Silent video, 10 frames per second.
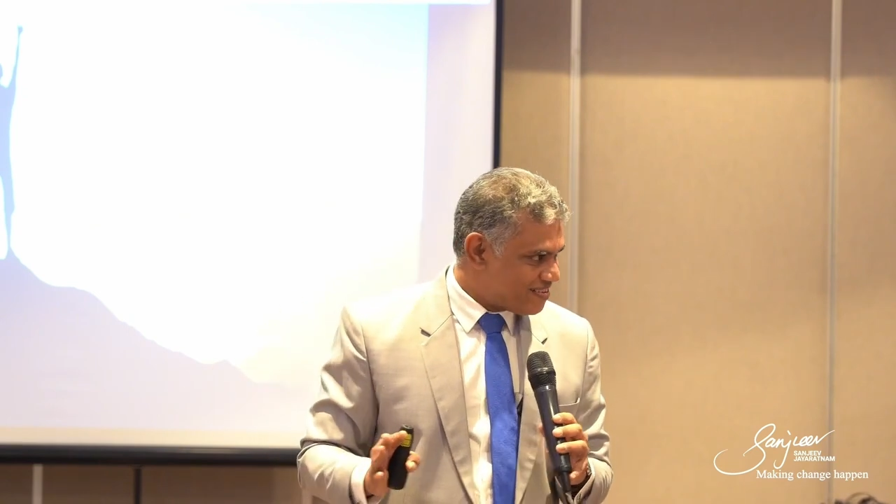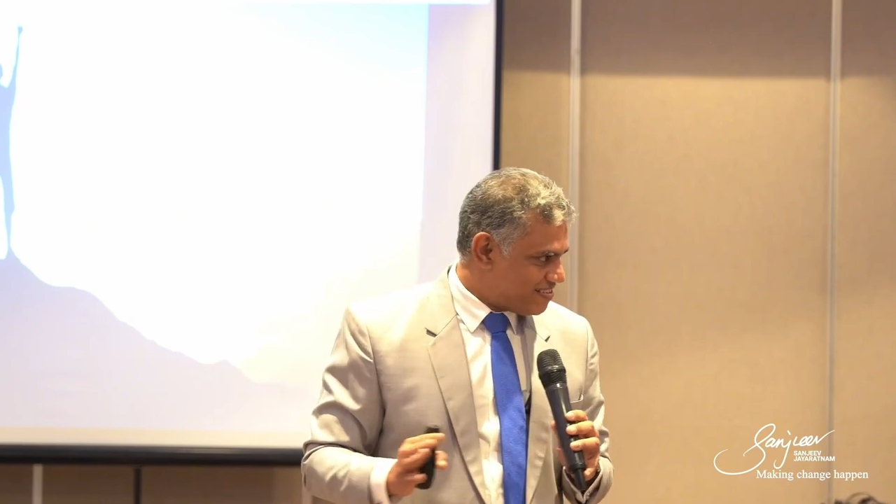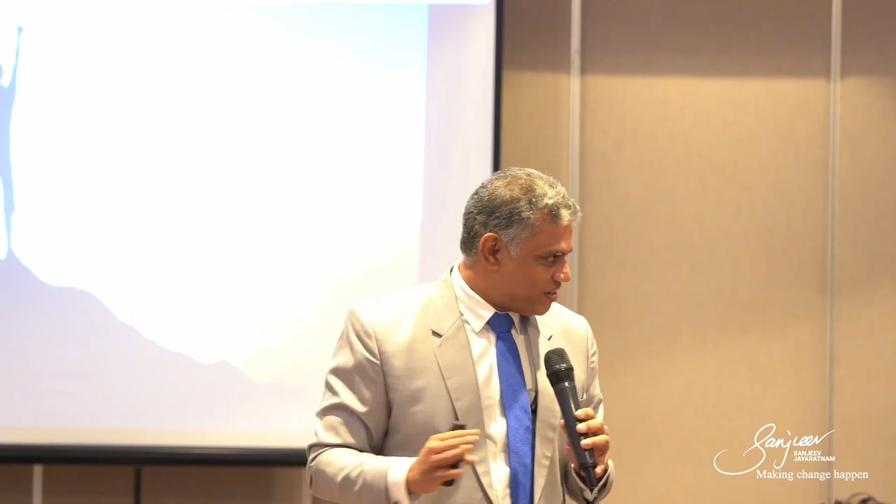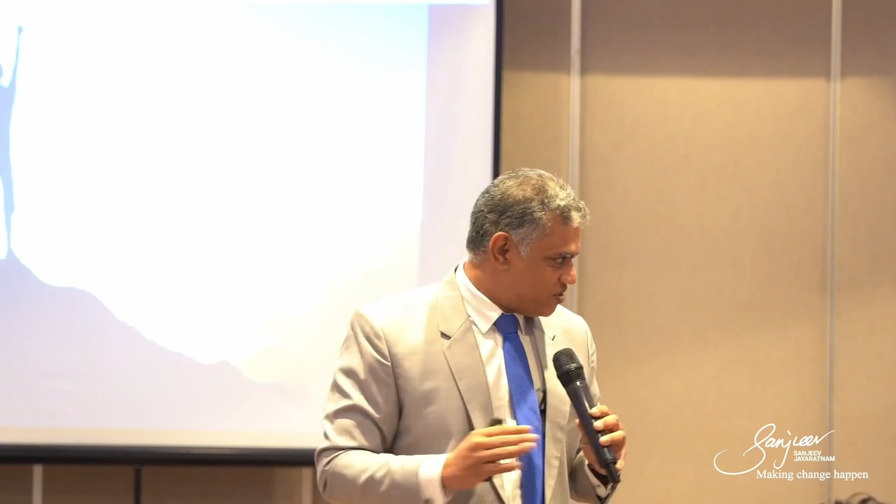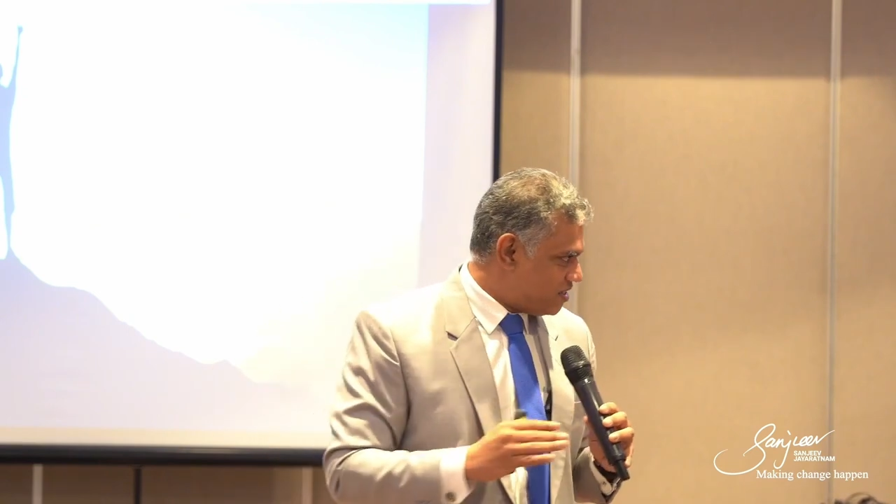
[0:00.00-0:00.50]

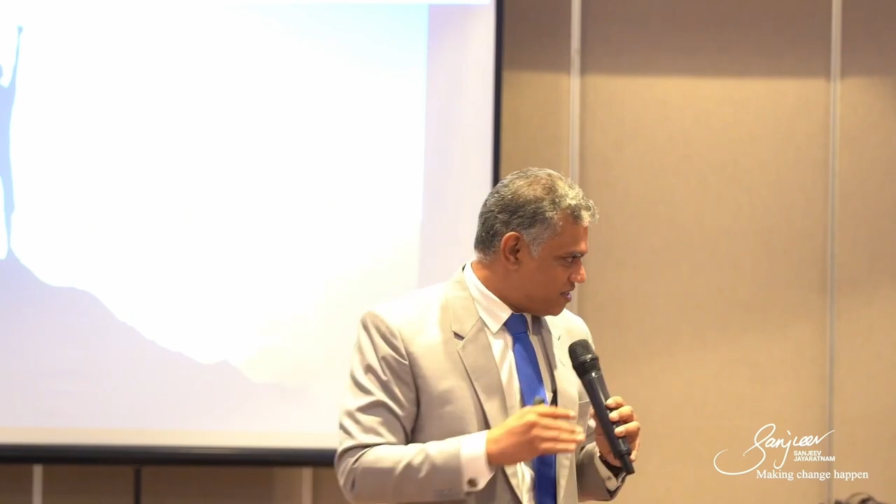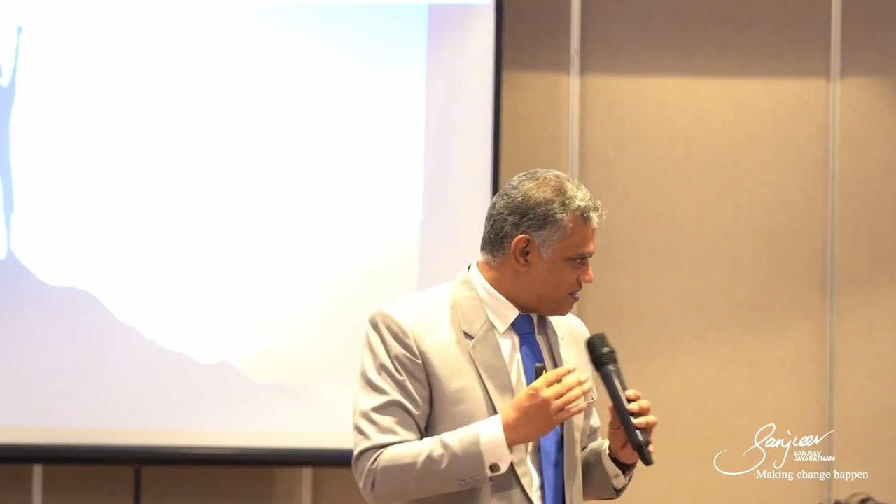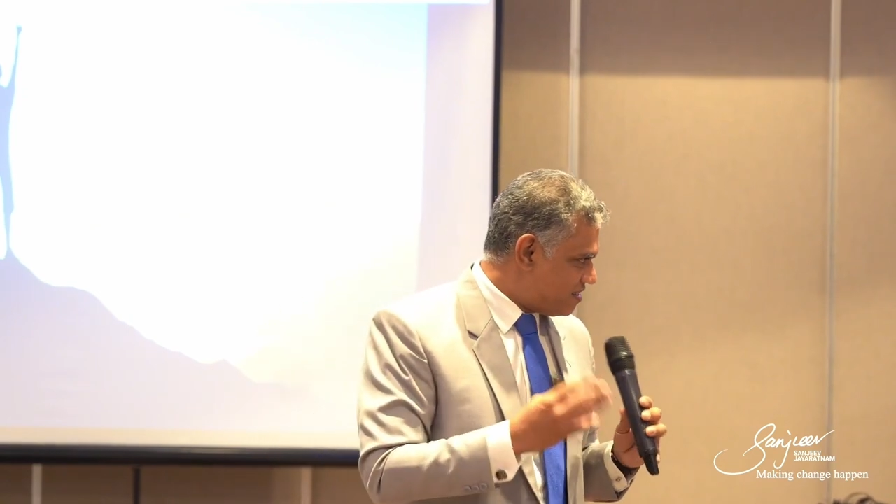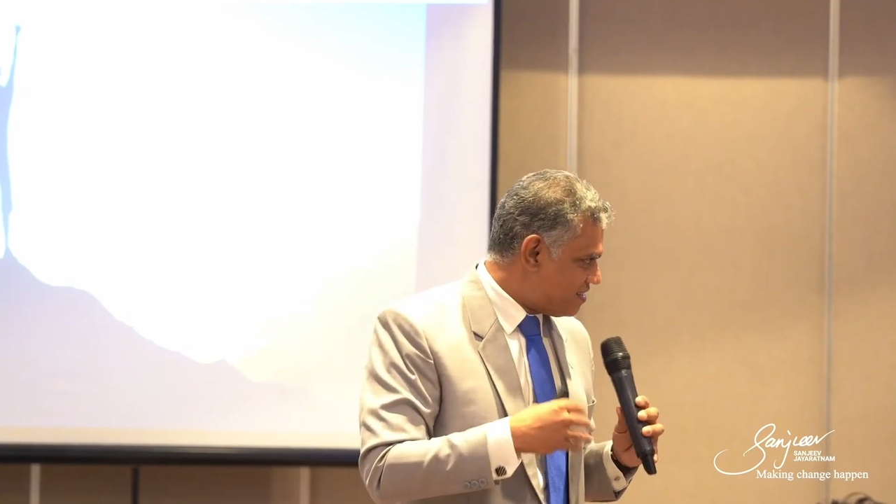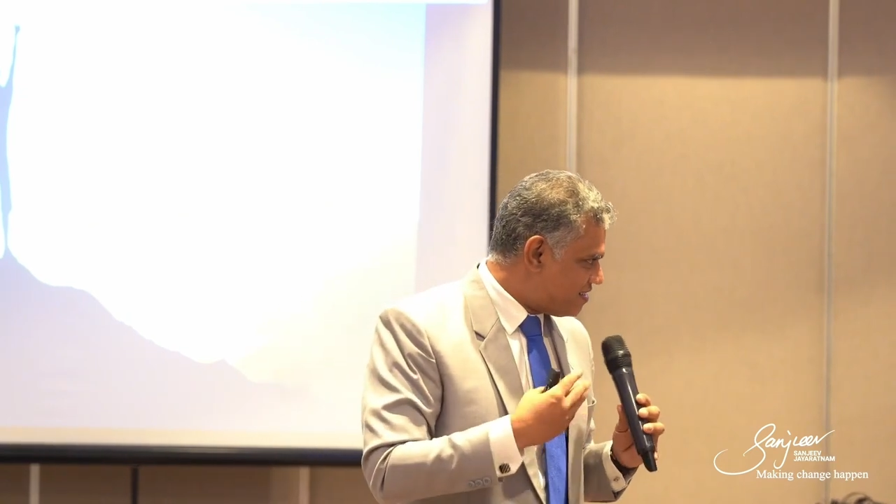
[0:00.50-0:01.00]
You can see
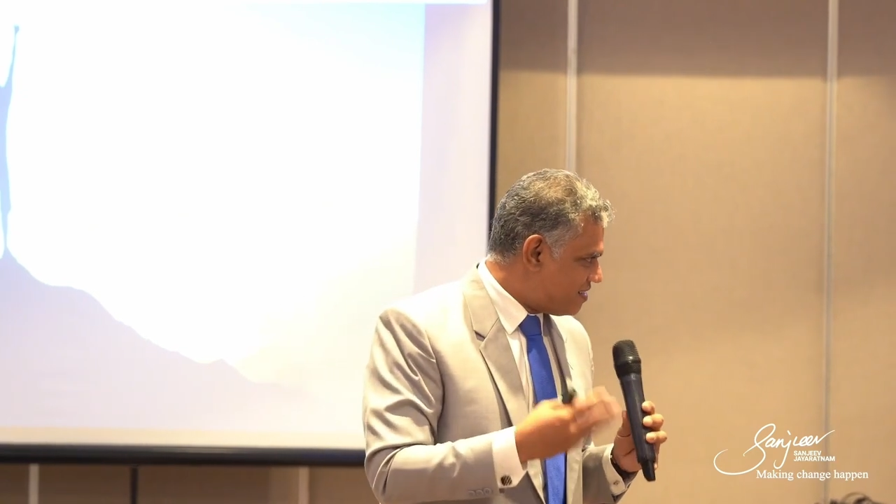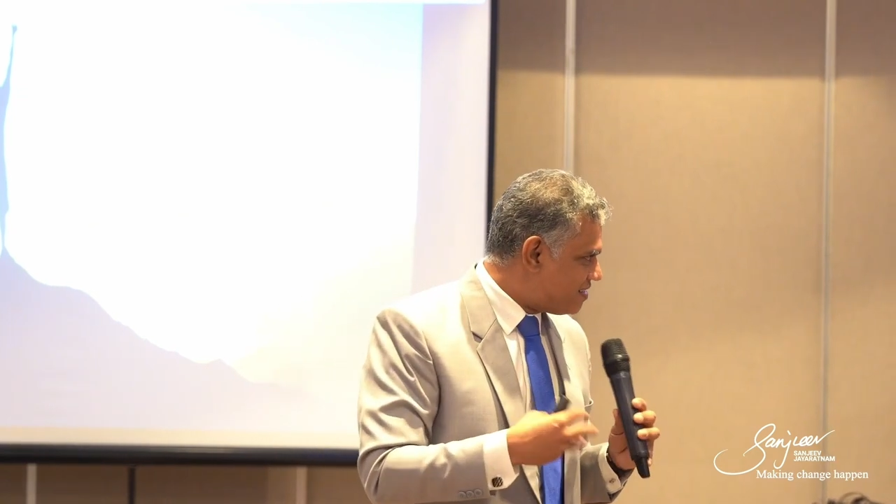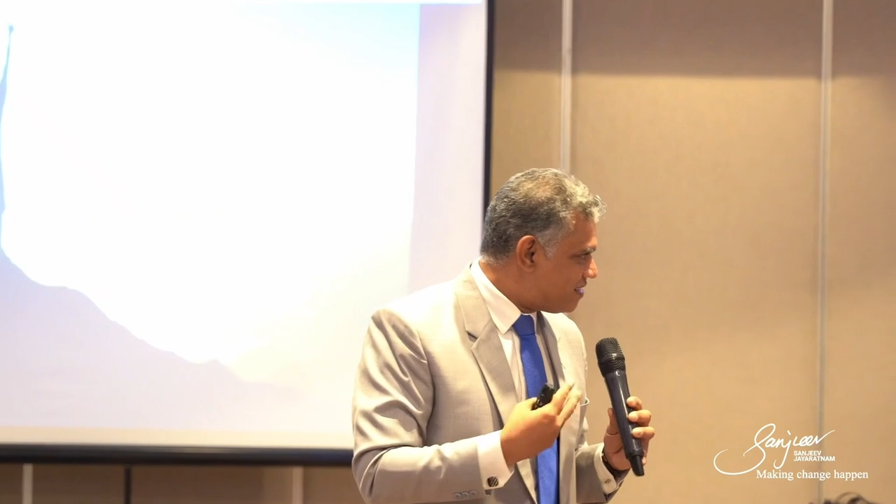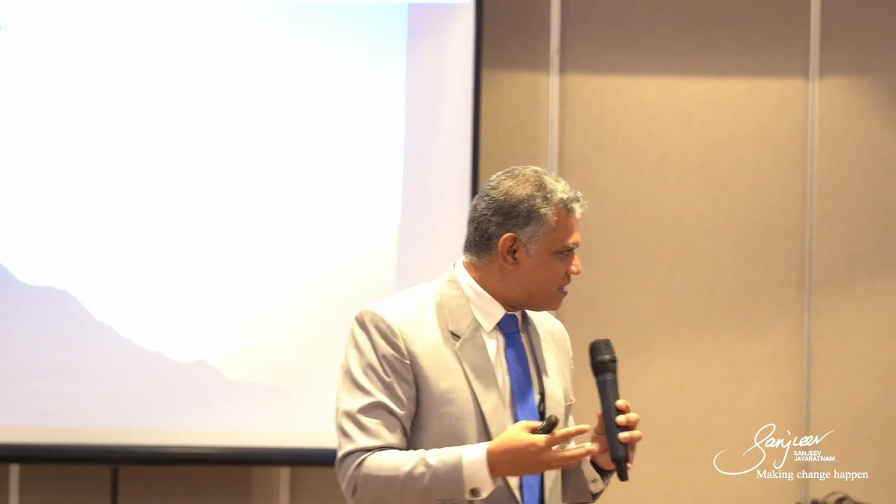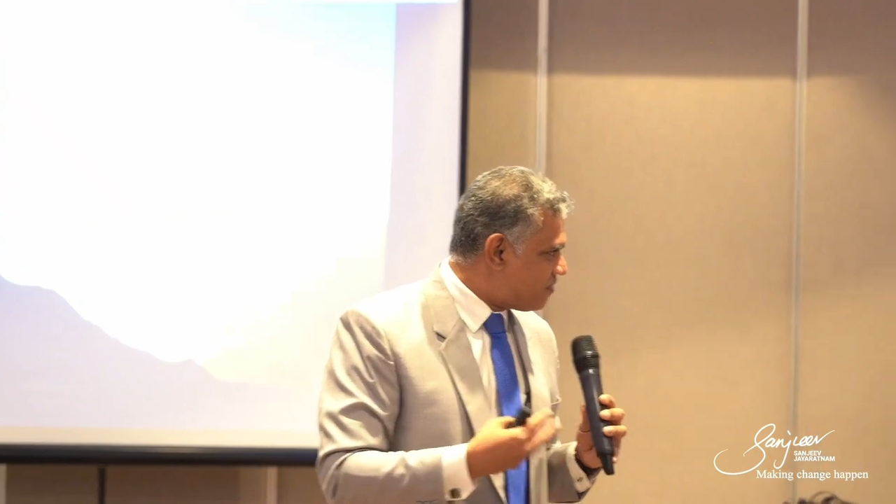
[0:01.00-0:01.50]

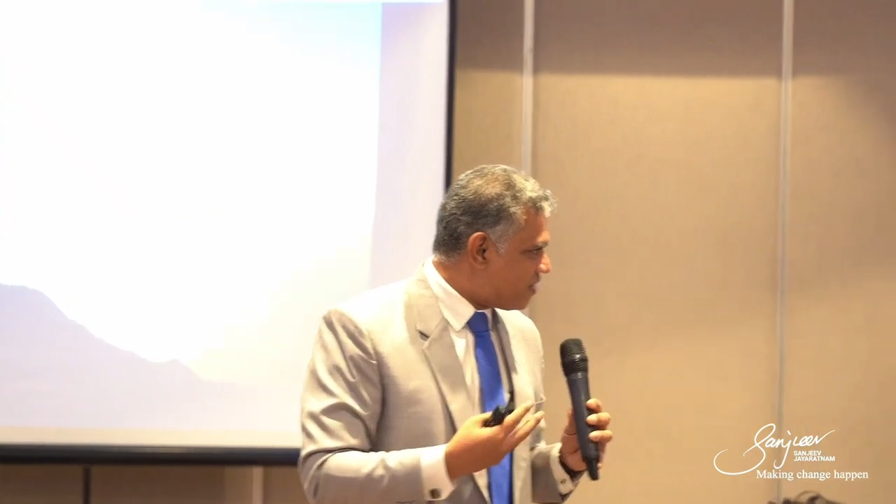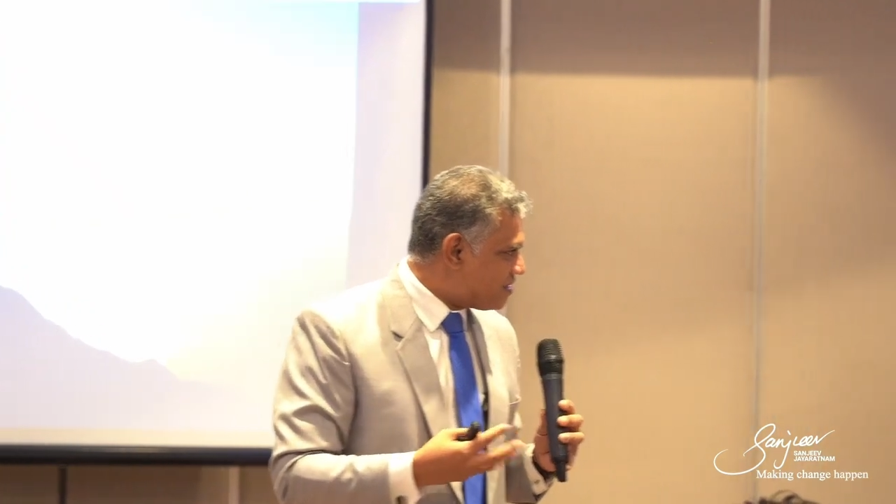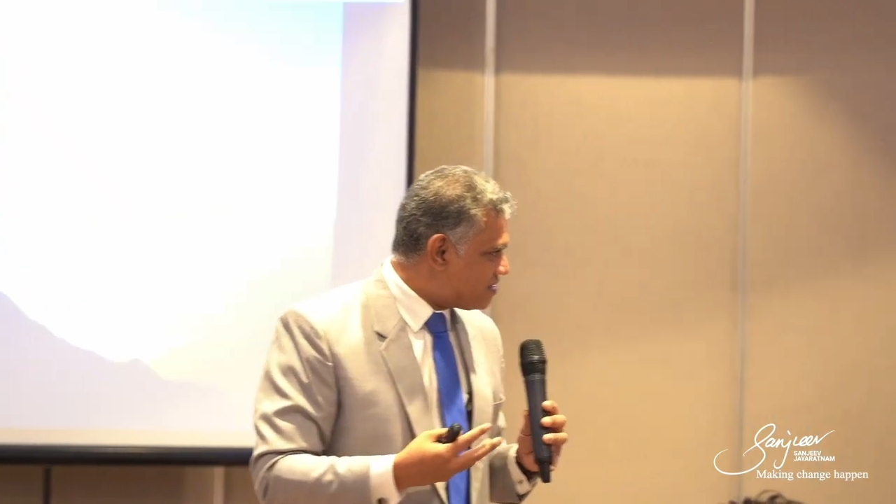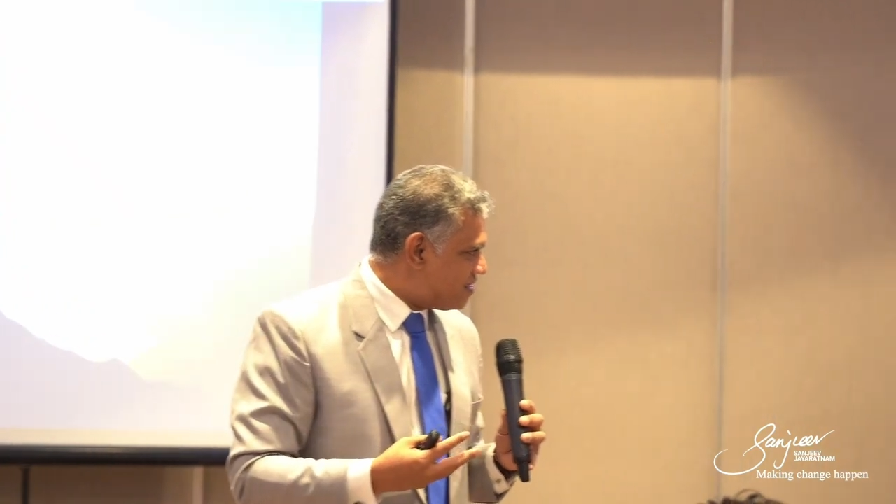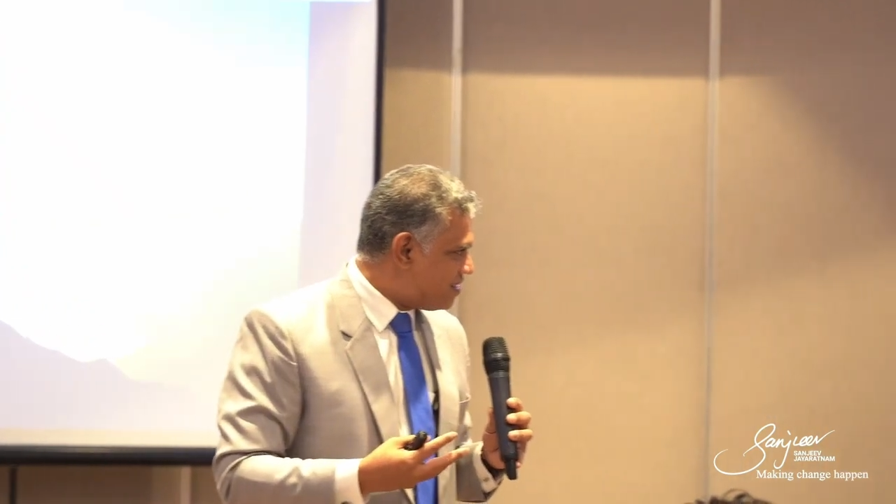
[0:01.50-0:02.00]
the
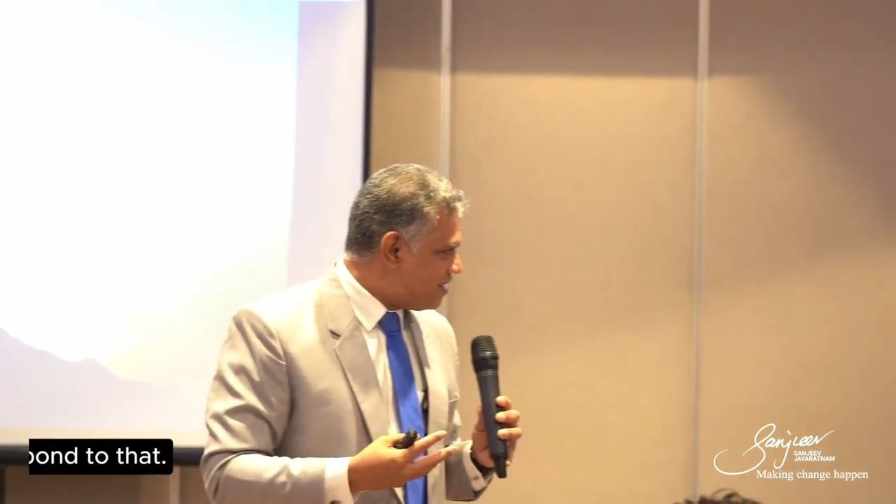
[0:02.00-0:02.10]
difference.